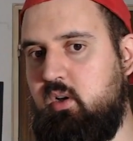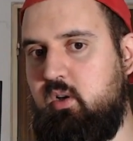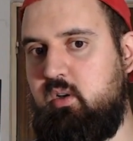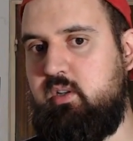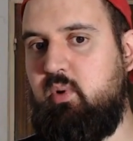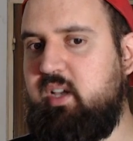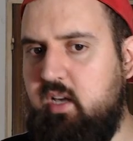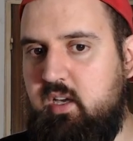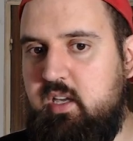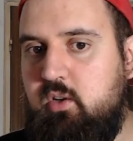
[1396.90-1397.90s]
uh, in a way
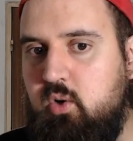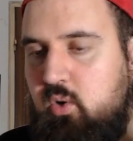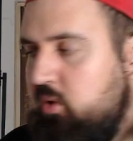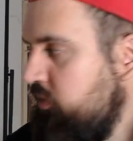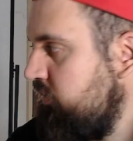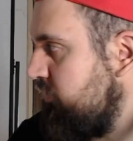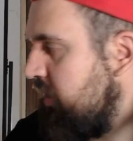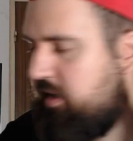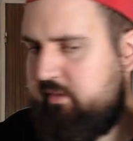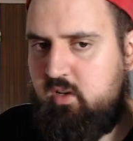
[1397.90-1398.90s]
rigorous,
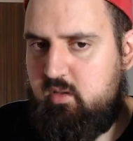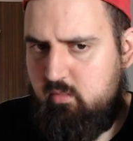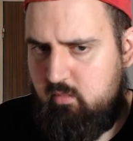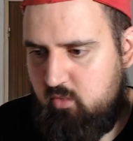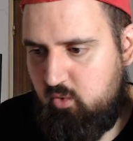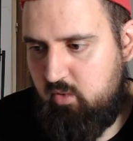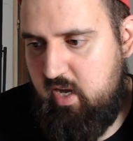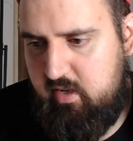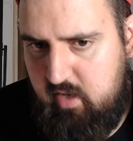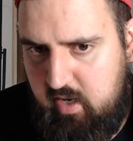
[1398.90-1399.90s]
either in the way
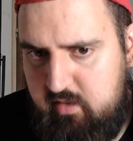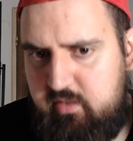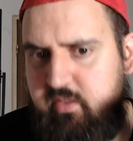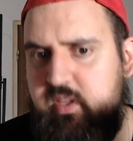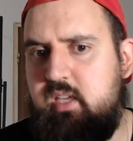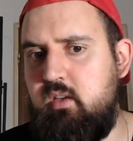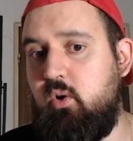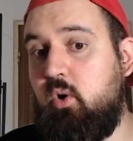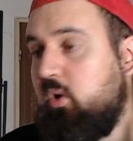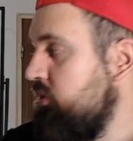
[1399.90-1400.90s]
I, I think
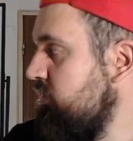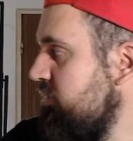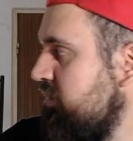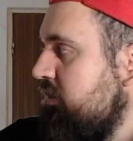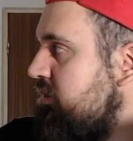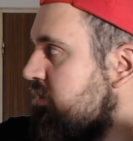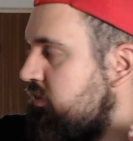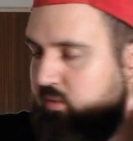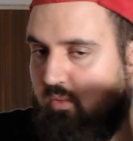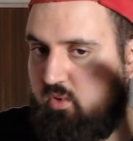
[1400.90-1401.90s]
or uh,
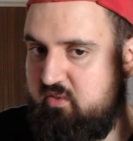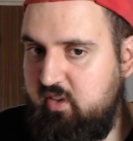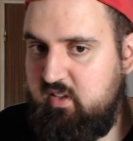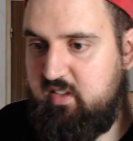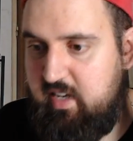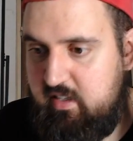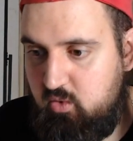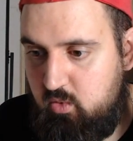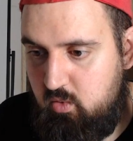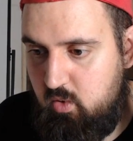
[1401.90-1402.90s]
the, the, things that I
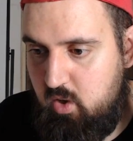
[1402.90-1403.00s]
do.